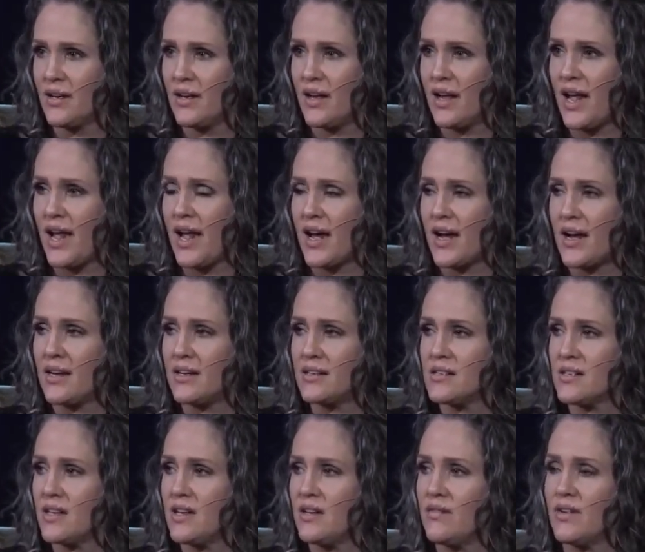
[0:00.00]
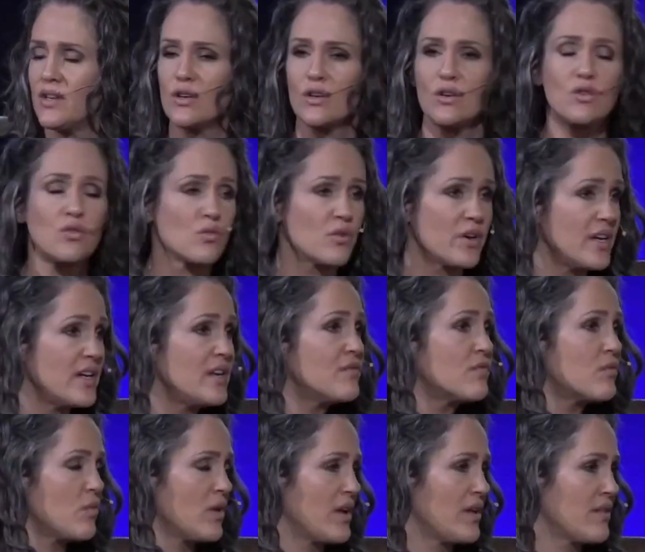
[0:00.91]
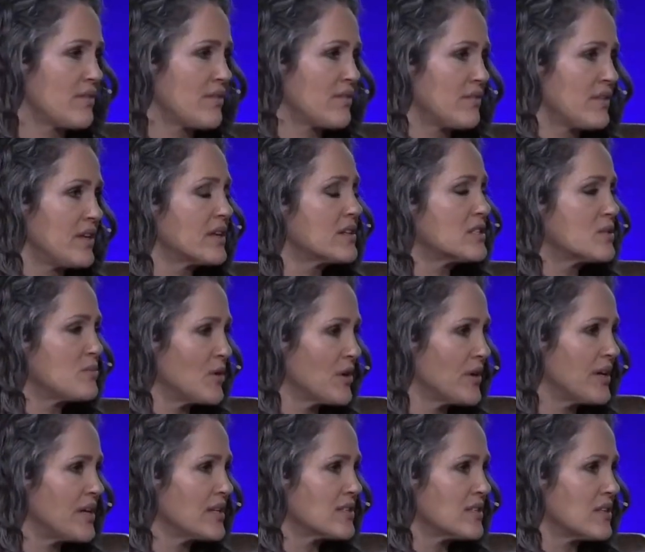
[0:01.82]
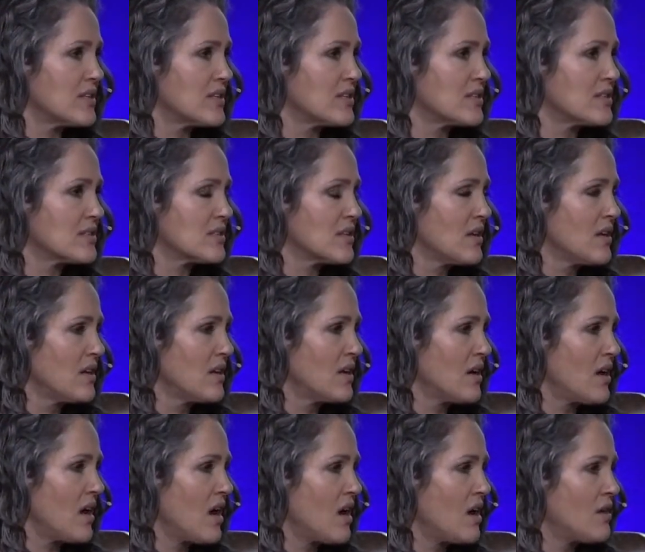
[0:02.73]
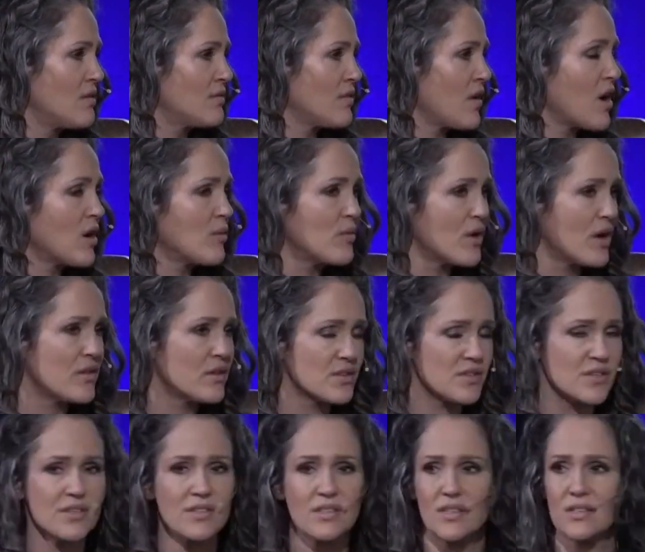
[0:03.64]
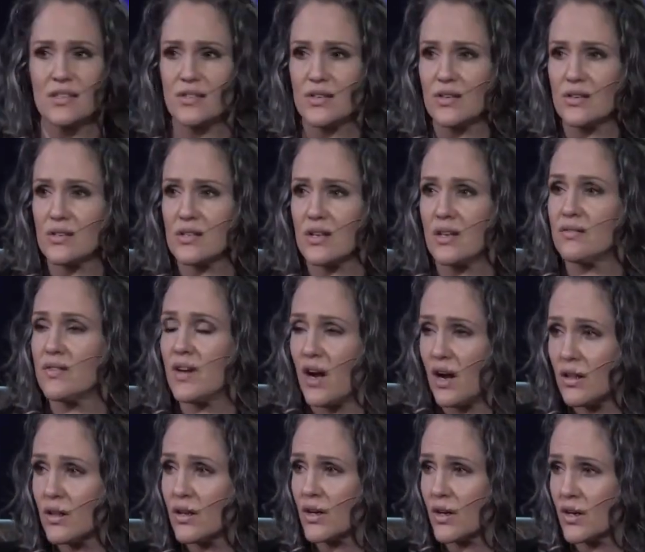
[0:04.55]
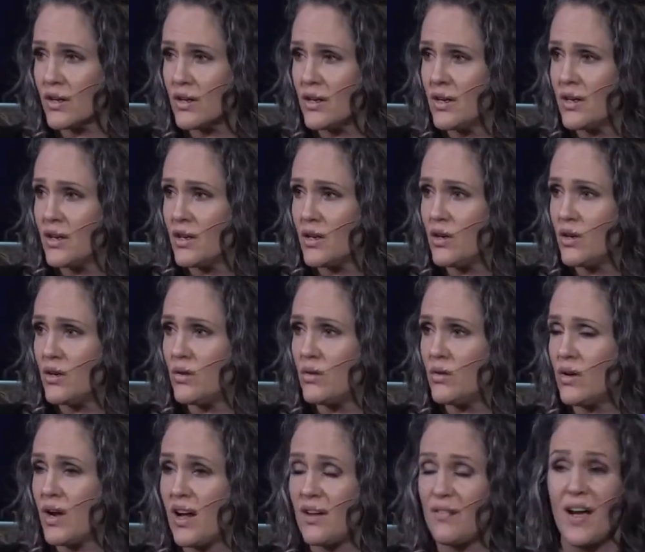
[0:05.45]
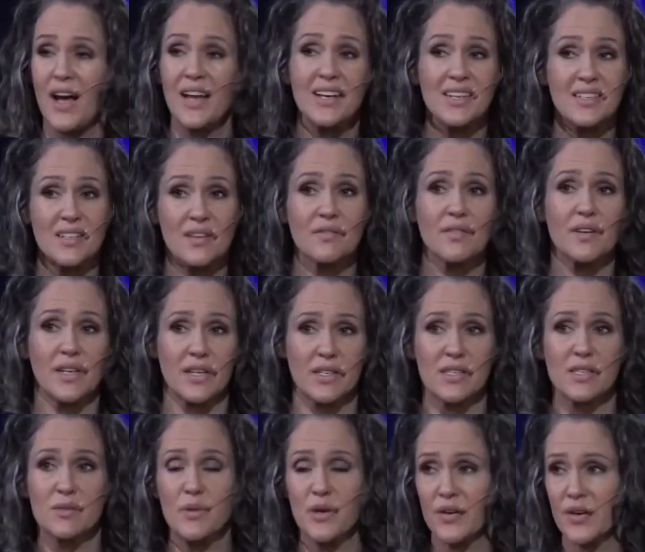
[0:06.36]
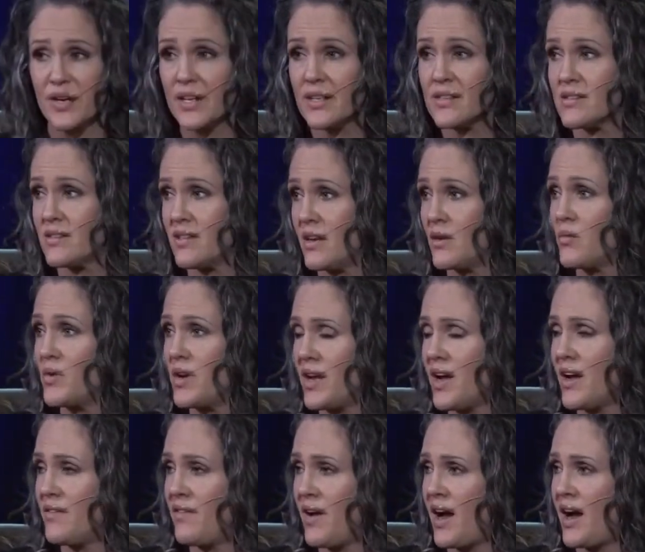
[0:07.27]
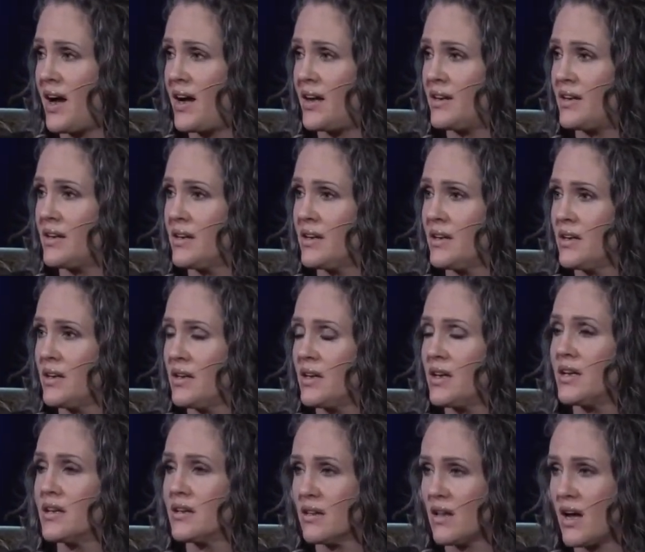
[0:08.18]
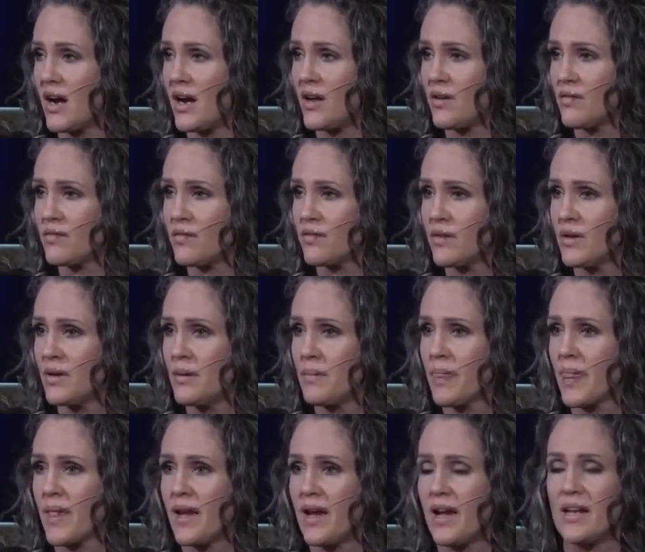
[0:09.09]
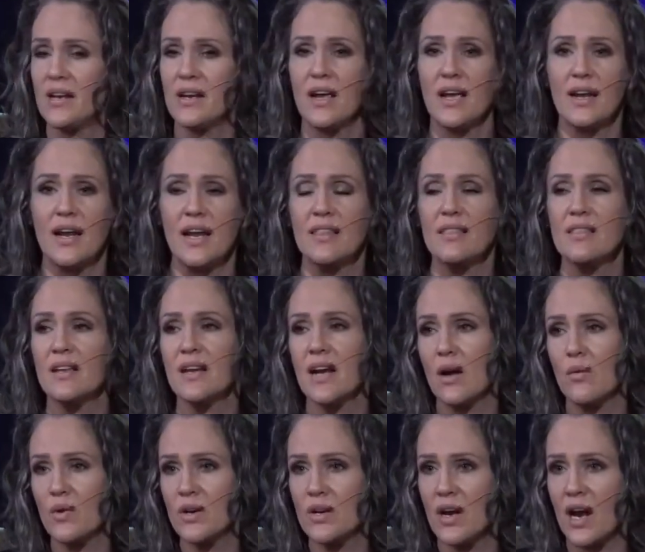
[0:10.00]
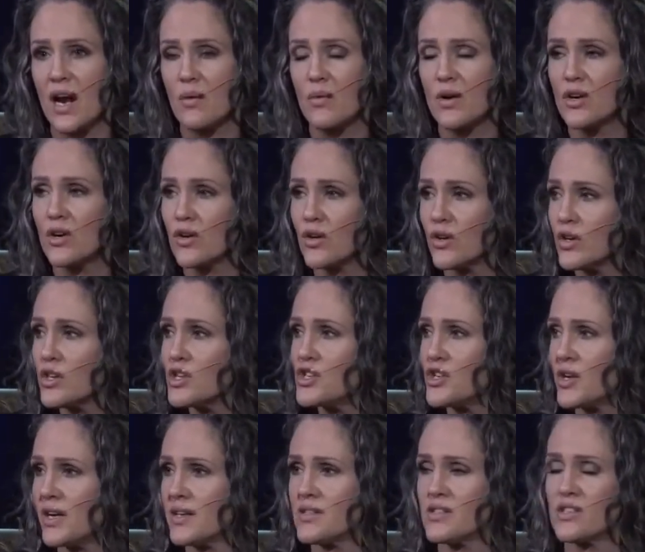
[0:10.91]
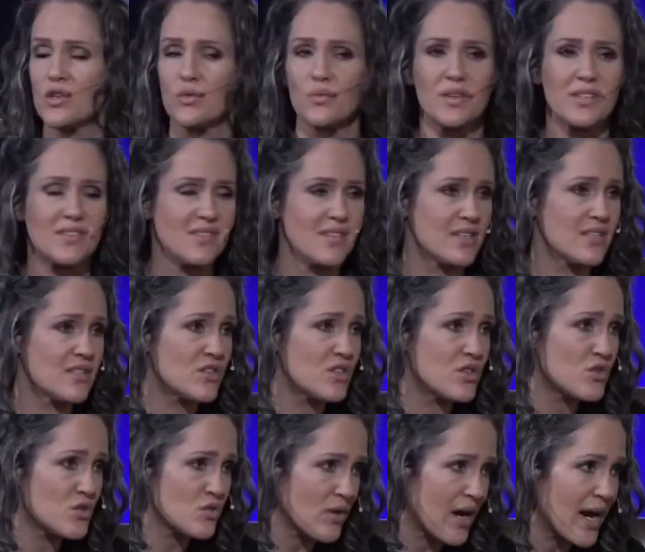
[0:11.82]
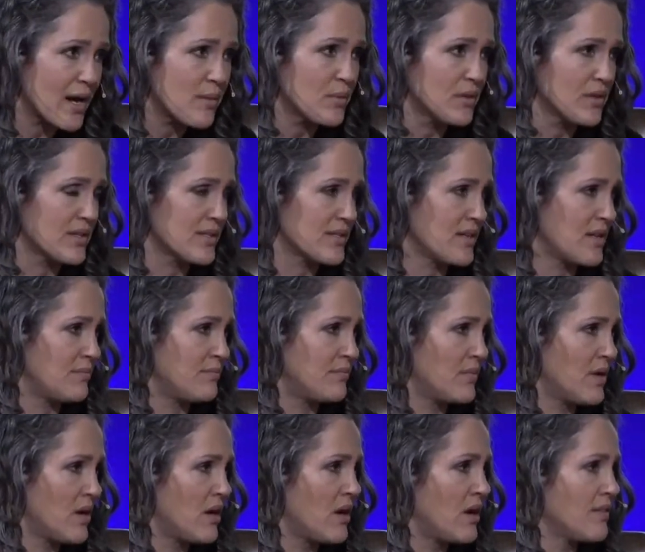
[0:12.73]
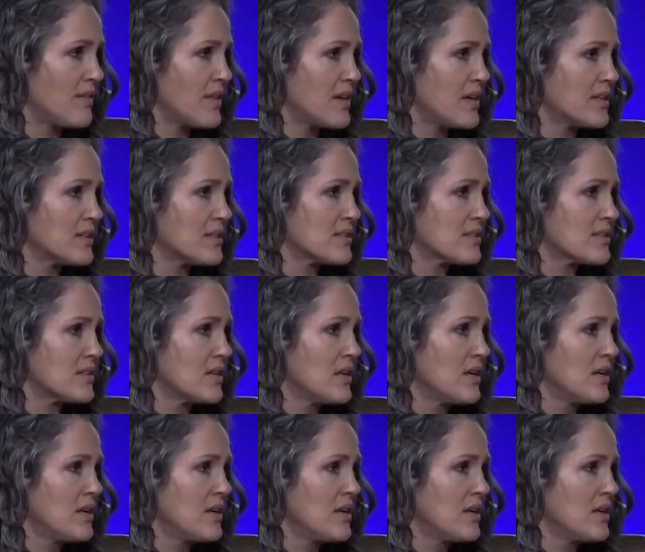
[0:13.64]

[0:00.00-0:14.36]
and even grieve with the experiences of our brothers and sisters of color who have had a different experience than we have had in life. And, and I think I would, I would urge us to resist tribalism on this.